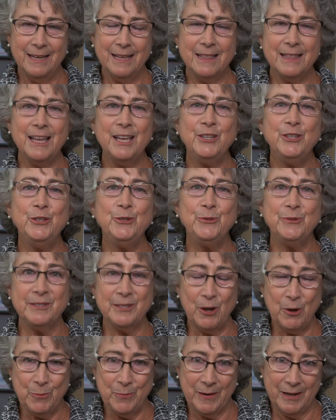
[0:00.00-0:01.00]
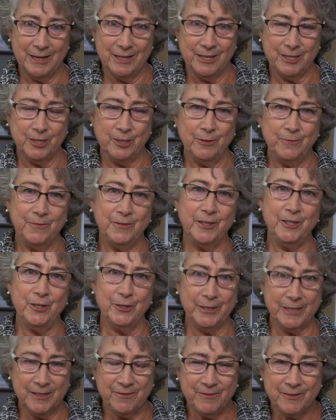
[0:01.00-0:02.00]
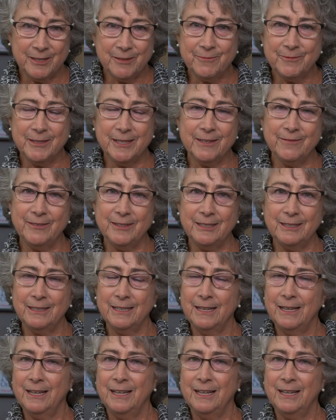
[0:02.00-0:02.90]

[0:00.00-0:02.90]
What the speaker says: thank you so much for your gift of giving,